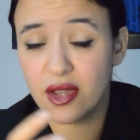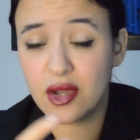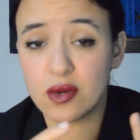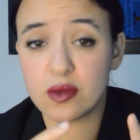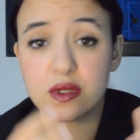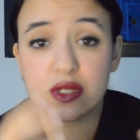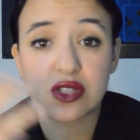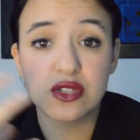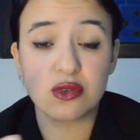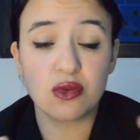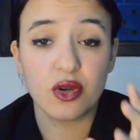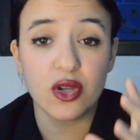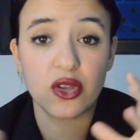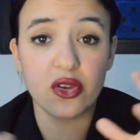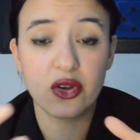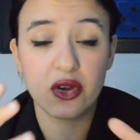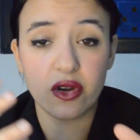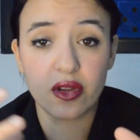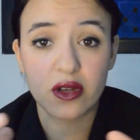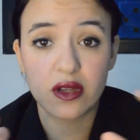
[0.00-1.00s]
what's going
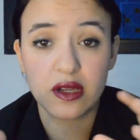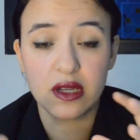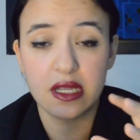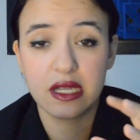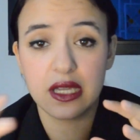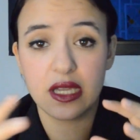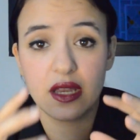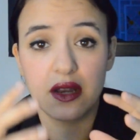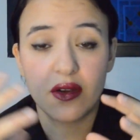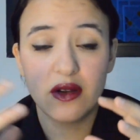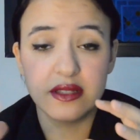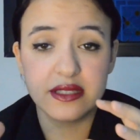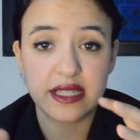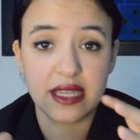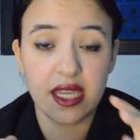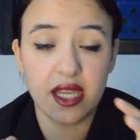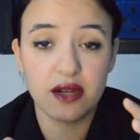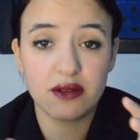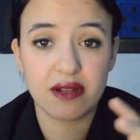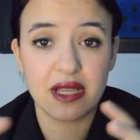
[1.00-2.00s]
on in all the
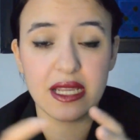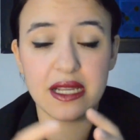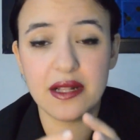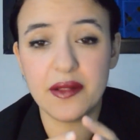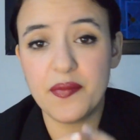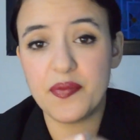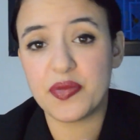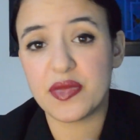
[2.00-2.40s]
area,